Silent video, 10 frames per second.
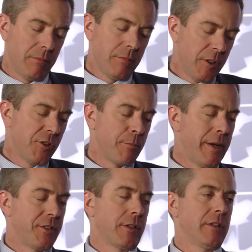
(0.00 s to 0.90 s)
These are
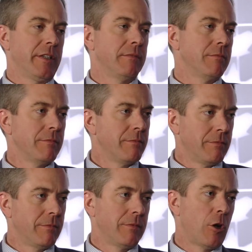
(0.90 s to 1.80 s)
basically
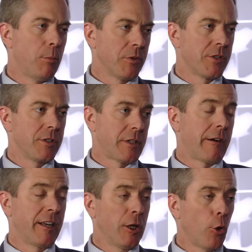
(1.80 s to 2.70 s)
almost
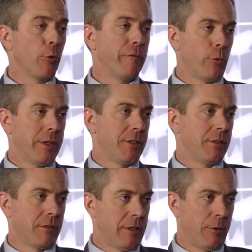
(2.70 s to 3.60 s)
entirely lone
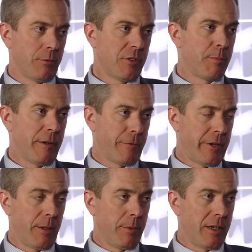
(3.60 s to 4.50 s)
voices. They don't speak for
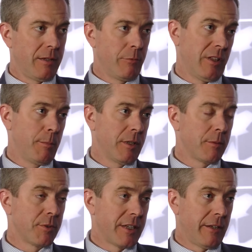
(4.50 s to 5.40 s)
anybody really but
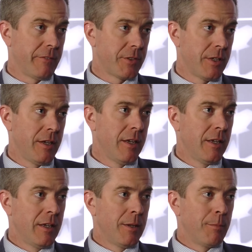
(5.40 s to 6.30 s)
themselves.
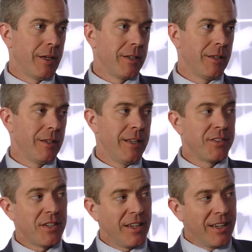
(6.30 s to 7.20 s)
But
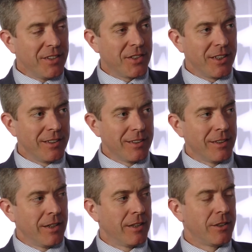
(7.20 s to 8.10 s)
it's easy
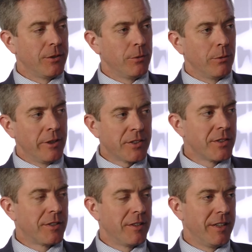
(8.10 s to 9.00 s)
to
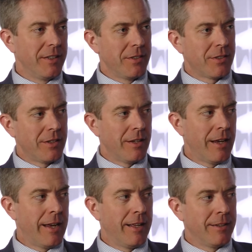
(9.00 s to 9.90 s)
listen to these
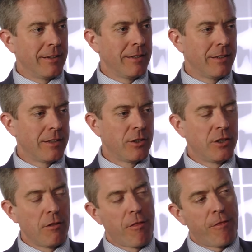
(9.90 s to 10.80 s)
and
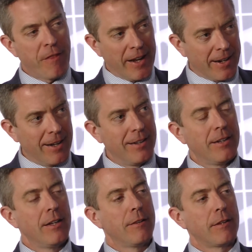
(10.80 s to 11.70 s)
to think
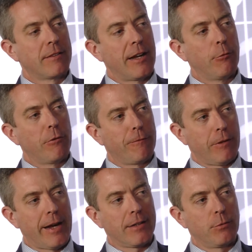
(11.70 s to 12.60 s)
that they
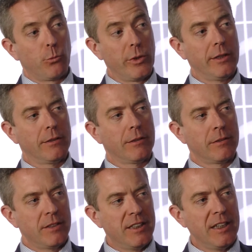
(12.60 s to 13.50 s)
reflect real,
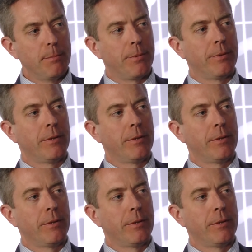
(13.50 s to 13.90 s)
deep,